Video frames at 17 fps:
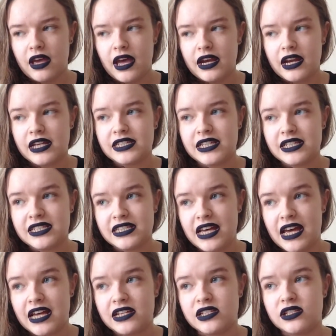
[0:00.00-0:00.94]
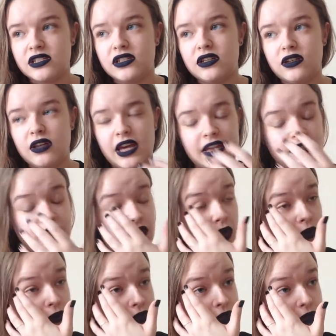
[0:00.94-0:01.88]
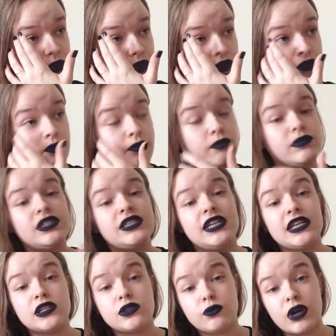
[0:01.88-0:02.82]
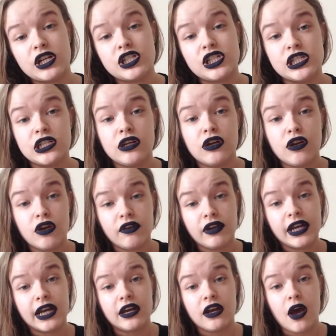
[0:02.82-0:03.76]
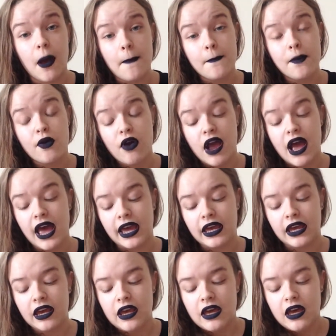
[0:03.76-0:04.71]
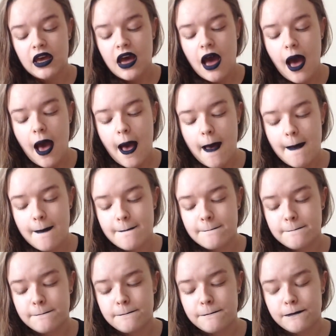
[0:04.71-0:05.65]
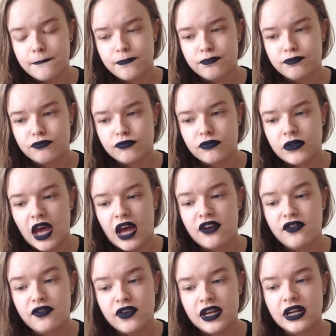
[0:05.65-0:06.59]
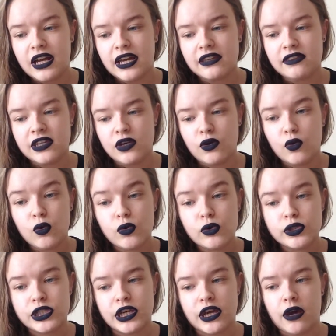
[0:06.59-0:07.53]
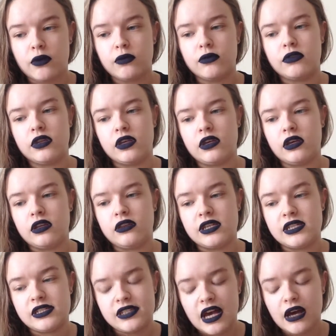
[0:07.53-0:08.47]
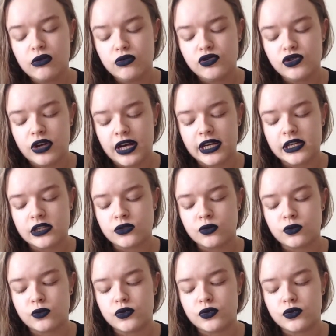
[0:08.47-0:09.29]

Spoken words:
as I said, in those sort of scenes where she's luring in her prey, I feel like the audio, the soundtrack